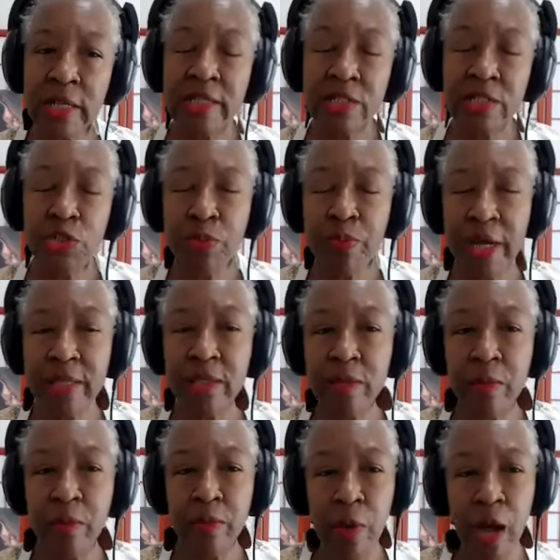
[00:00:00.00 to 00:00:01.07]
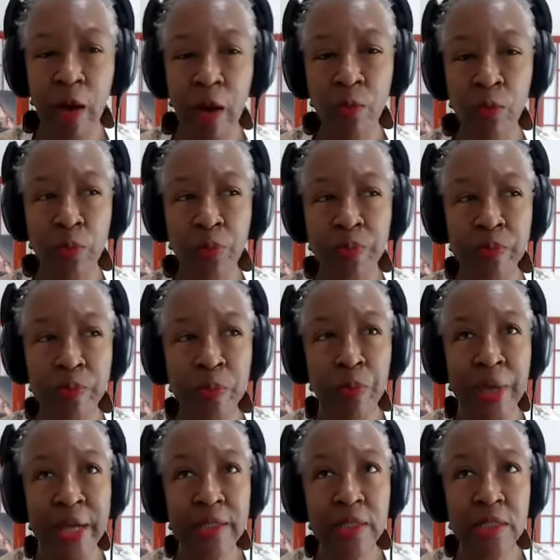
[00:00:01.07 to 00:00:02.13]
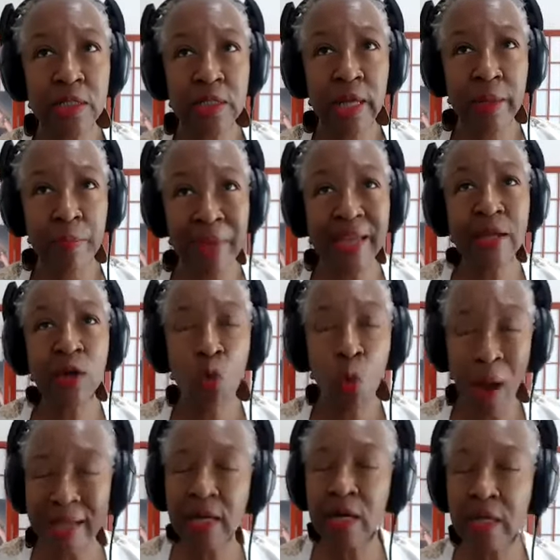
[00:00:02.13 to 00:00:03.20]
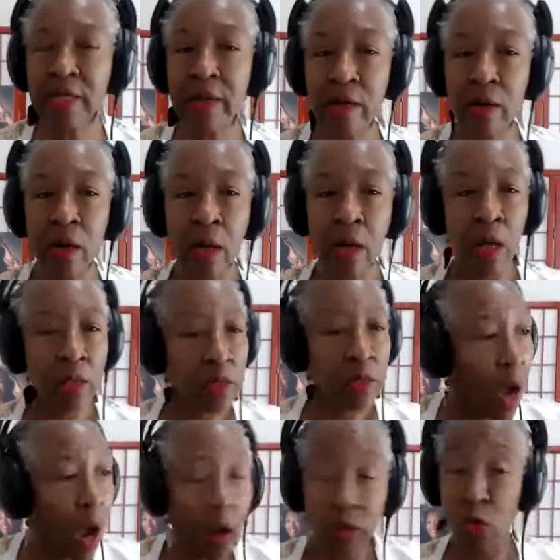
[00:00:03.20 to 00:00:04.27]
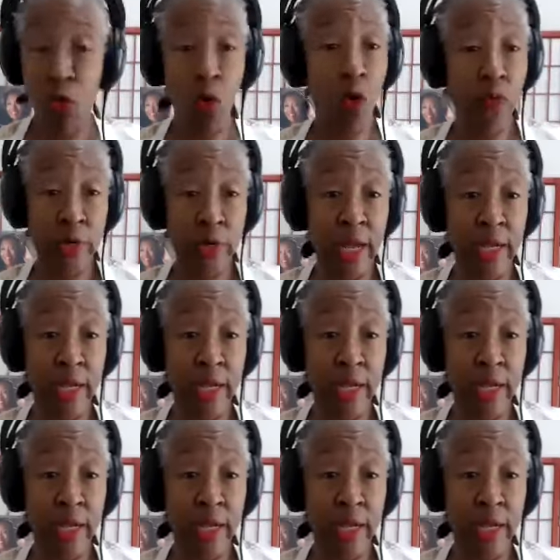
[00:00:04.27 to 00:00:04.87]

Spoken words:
that you made it quite clear there are no overnight